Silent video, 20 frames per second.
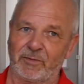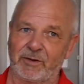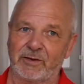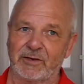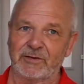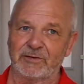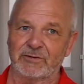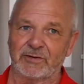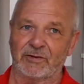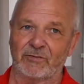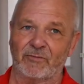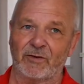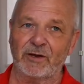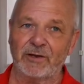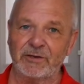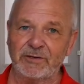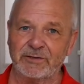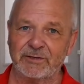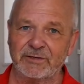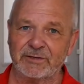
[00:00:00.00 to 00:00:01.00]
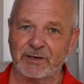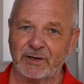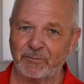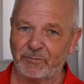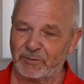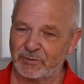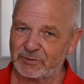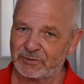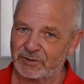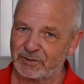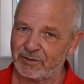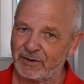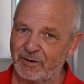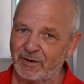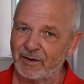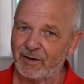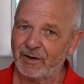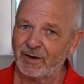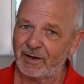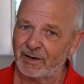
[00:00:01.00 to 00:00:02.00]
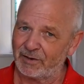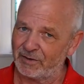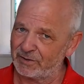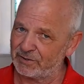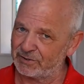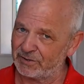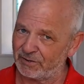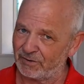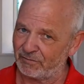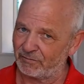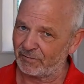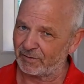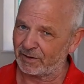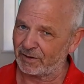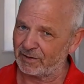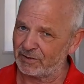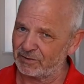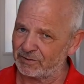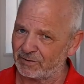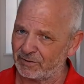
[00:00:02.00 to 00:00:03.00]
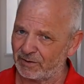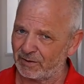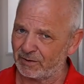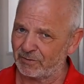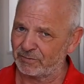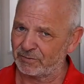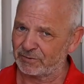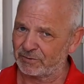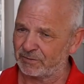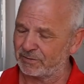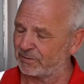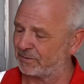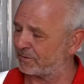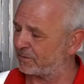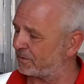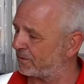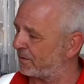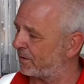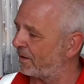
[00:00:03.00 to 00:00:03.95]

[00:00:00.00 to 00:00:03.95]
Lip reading: because of the rising temperature and the acidification of the oceans.